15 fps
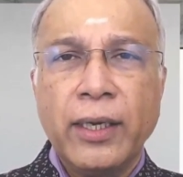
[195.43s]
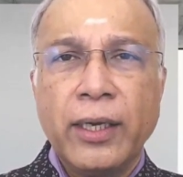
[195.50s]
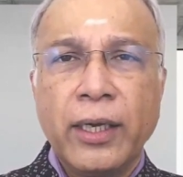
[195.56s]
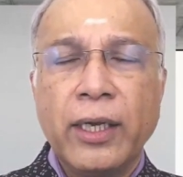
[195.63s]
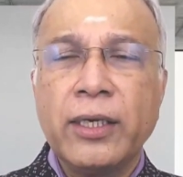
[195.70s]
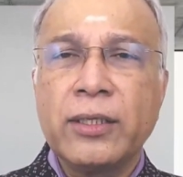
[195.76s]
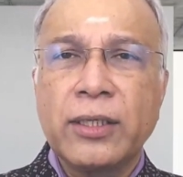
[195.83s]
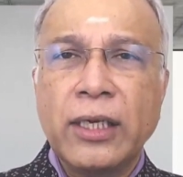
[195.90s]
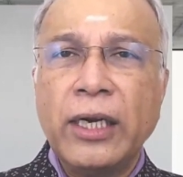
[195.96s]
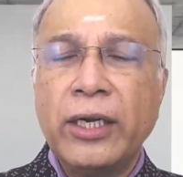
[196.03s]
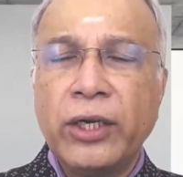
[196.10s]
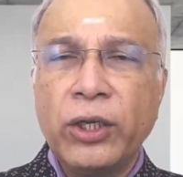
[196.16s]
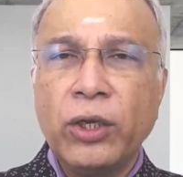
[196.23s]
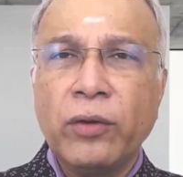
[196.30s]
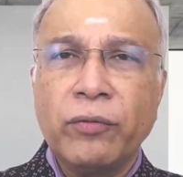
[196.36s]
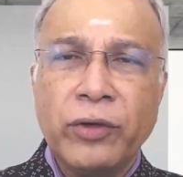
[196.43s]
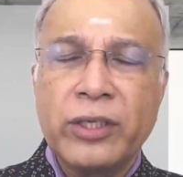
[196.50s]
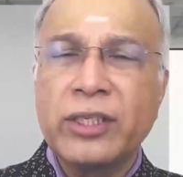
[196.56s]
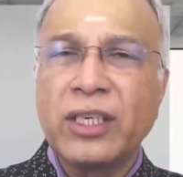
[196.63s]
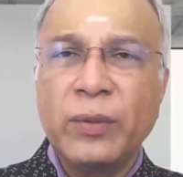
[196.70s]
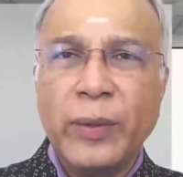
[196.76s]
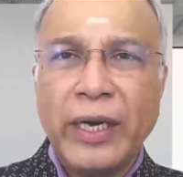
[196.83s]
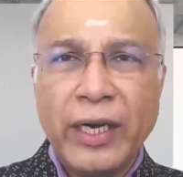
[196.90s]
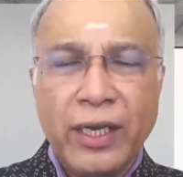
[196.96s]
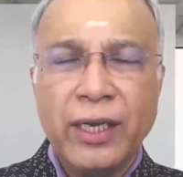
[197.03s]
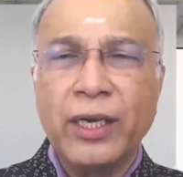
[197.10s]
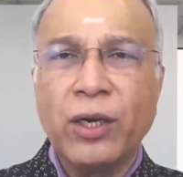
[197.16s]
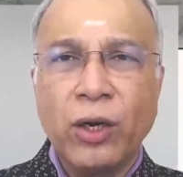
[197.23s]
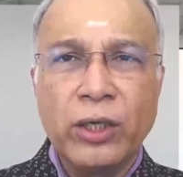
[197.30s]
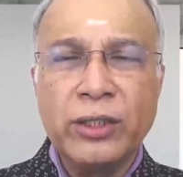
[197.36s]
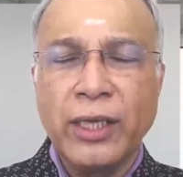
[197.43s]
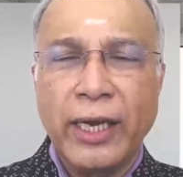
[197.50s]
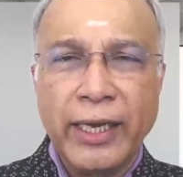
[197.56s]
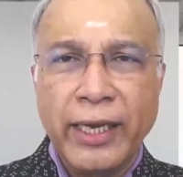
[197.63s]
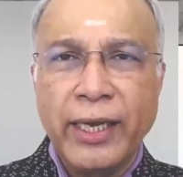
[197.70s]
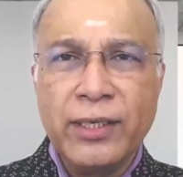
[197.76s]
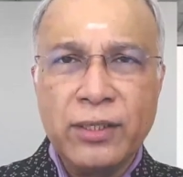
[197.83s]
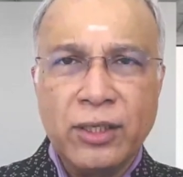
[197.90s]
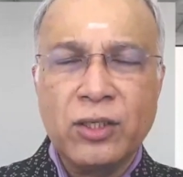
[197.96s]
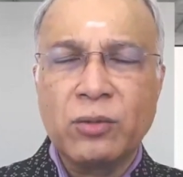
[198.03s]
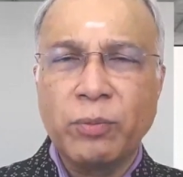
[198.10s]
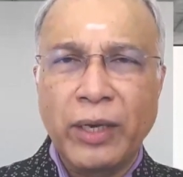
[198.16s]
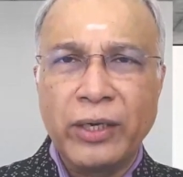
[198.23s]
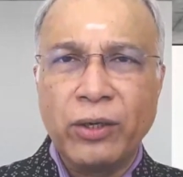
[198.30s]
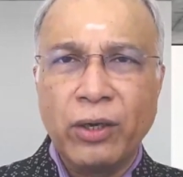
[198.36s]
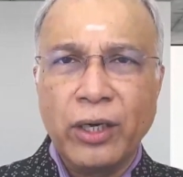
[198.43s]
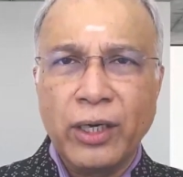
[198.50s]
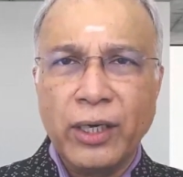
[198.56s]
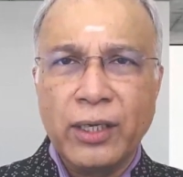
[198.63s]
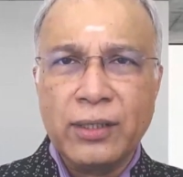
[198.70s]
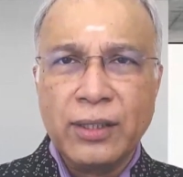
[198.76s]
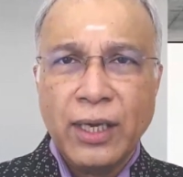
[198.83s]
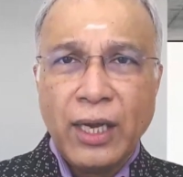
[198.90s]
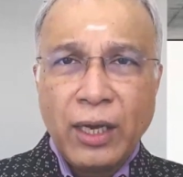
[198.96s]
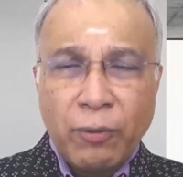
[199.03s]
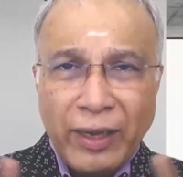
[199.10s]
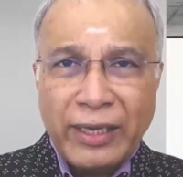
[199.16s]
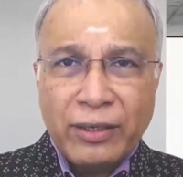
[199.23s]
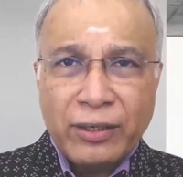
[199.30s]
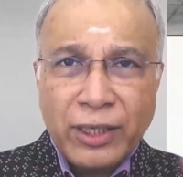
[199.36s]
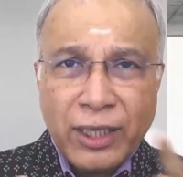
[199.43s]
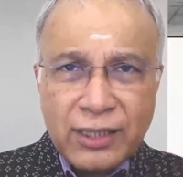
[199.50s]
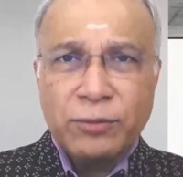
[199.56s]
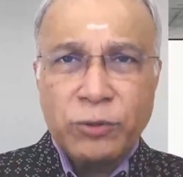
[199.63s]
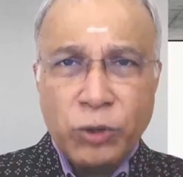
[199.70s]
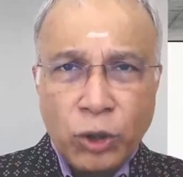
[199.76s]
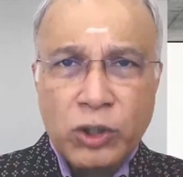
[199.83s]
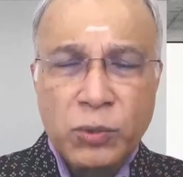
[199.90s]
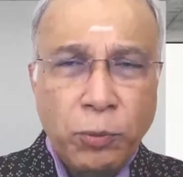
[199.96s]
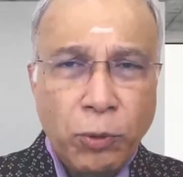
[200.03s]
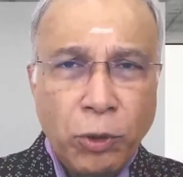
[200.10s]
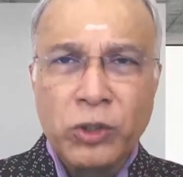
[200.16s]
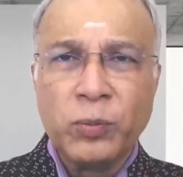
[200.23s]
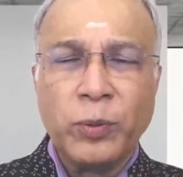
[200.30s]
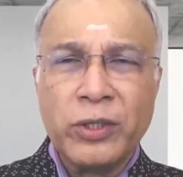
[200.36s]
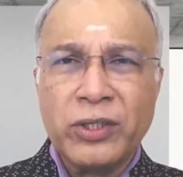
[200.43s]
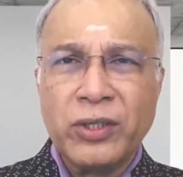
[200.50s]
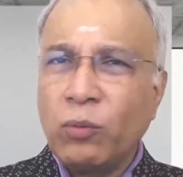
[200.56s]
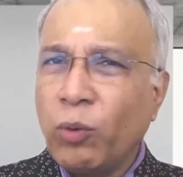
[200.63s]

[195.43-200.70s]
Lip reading: is guilty of discriminating against its minorities, when these are your spokesperson.